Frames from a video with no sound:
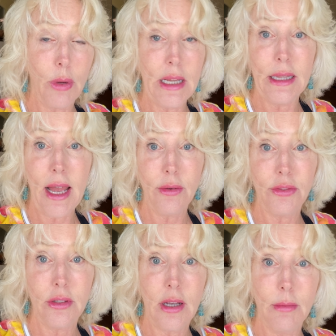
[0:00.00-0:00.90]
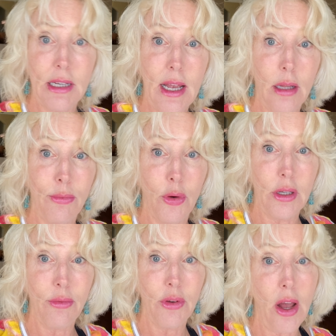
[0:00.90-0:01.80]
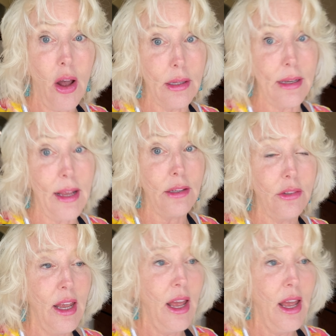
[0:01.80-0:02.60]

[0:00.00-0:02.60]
we left to come to California for the holidays,